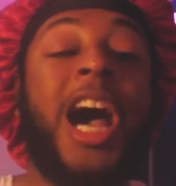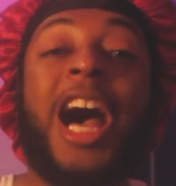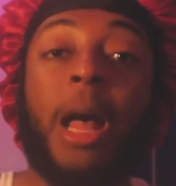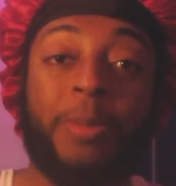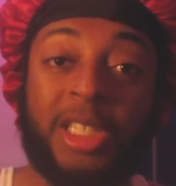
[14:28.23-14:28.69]

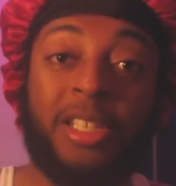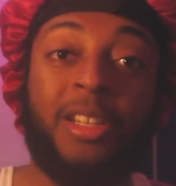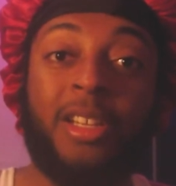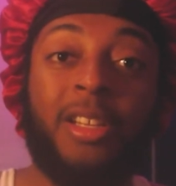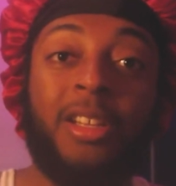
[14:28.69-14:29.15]

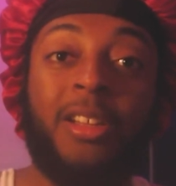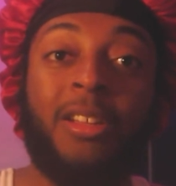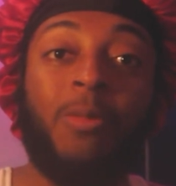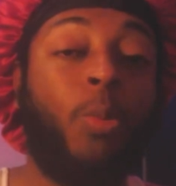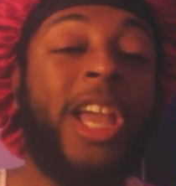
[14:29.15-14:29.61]
Cops.
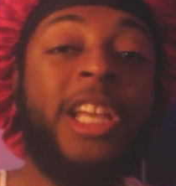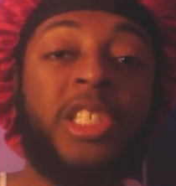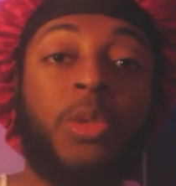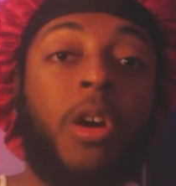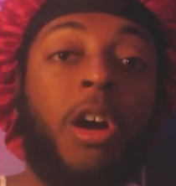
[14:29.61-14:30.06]
Way
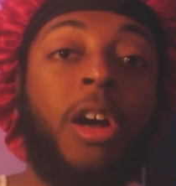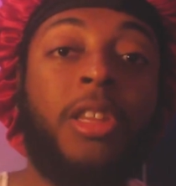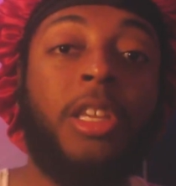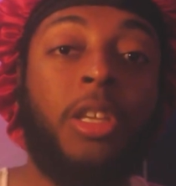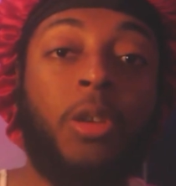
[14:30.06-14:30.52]
stronger
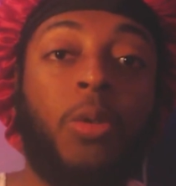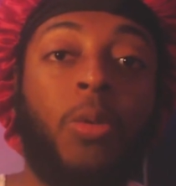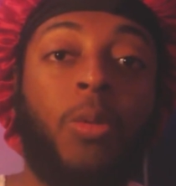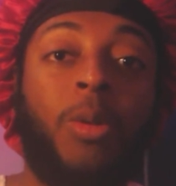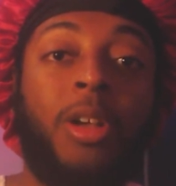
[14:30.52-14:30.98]
than
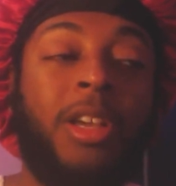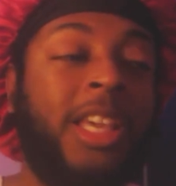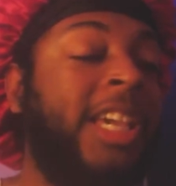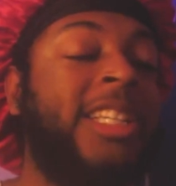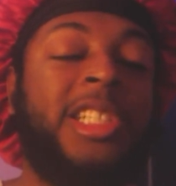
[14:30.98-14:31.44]
you.
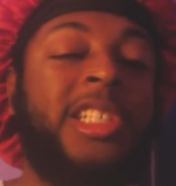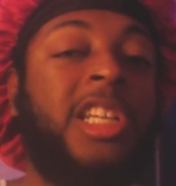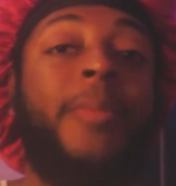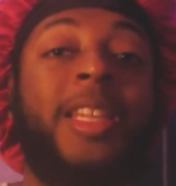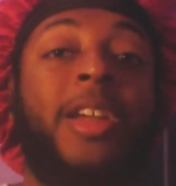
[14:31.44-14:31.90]
He could just
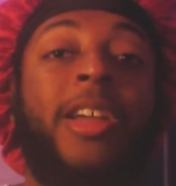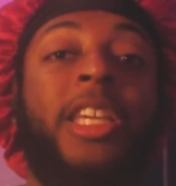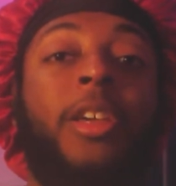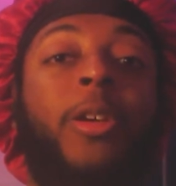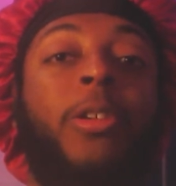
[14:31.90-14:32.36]
come in there
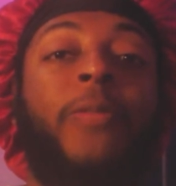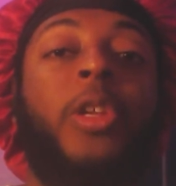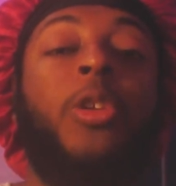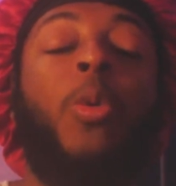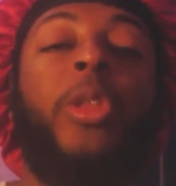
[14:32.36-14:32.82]
and kill you if
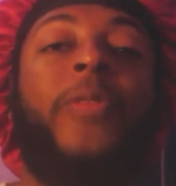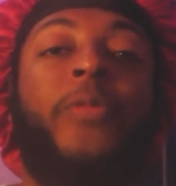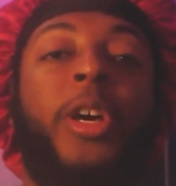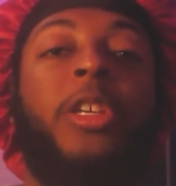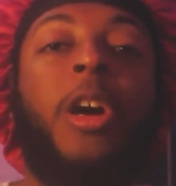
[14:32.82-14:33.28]
he knew where the
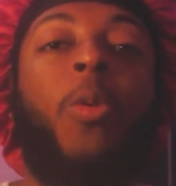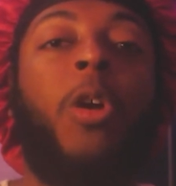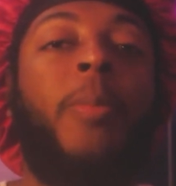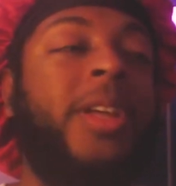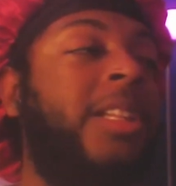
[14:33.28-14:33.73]
fuck y'all
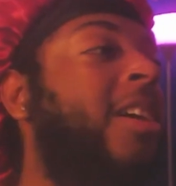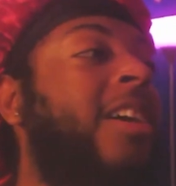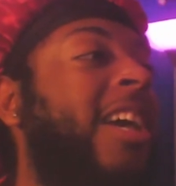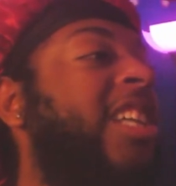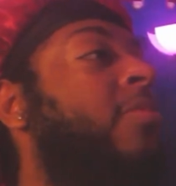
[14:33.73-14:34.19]
were, but
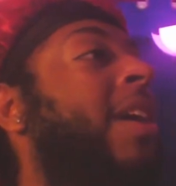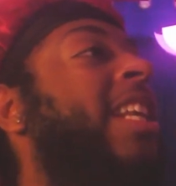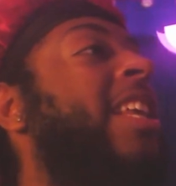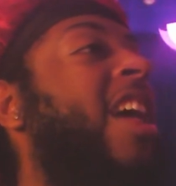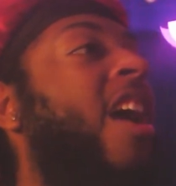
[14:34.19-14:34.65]
it's
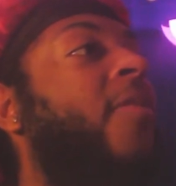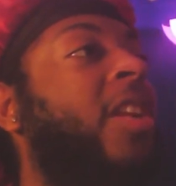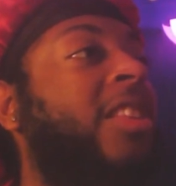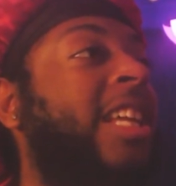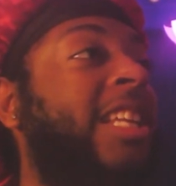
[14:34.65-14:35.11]
made it
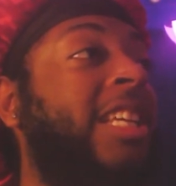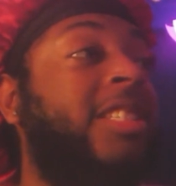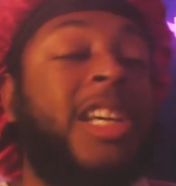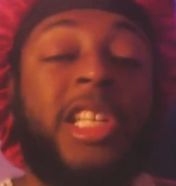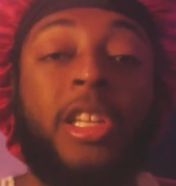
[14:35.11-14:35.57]
evident that he
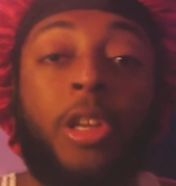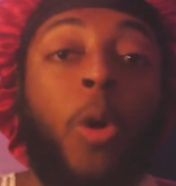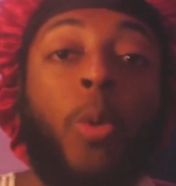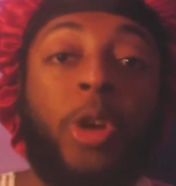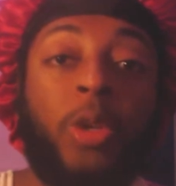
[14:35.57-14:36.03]
doesn't
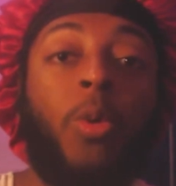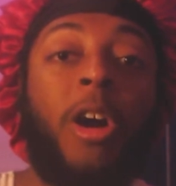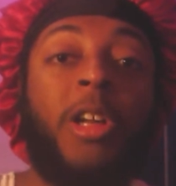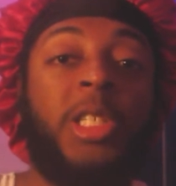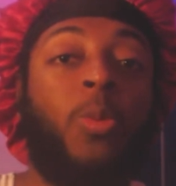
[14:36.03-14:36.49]
know where you
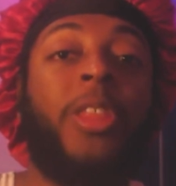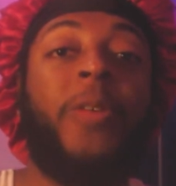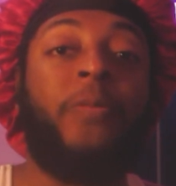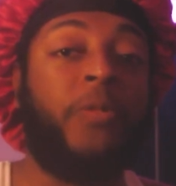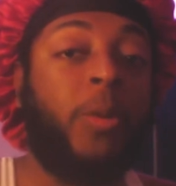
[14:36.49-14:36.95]
are. So why
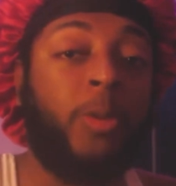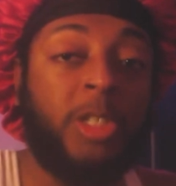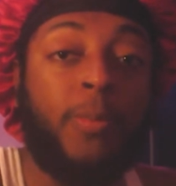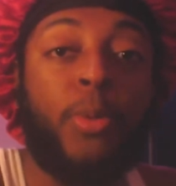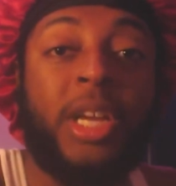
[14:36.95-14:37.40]
the fuck
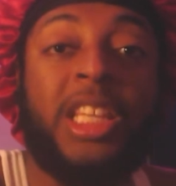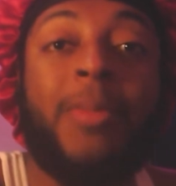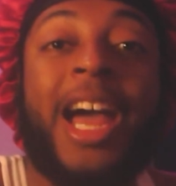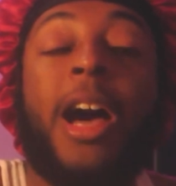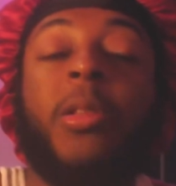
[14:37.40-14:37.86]
would you bring
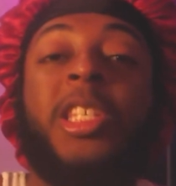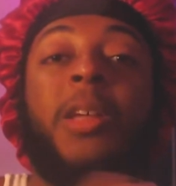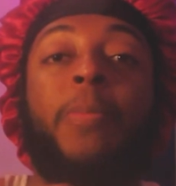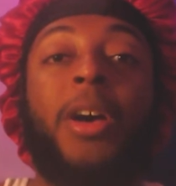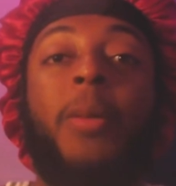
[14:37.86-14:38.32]
them out to
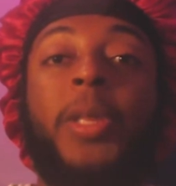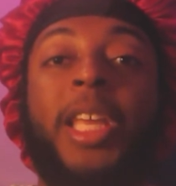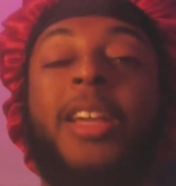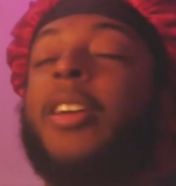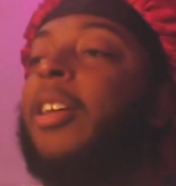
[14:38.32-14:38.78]
the
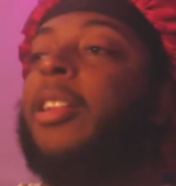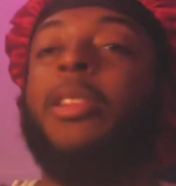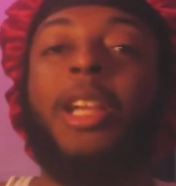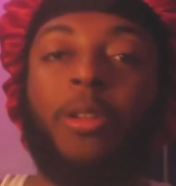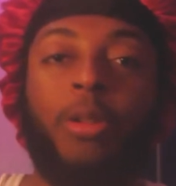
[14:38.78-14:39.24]
public?
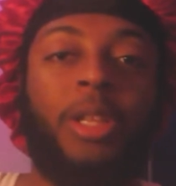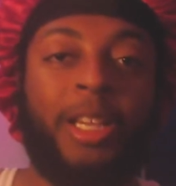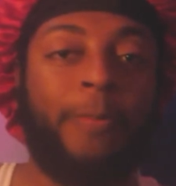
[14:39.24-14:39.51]
Literally.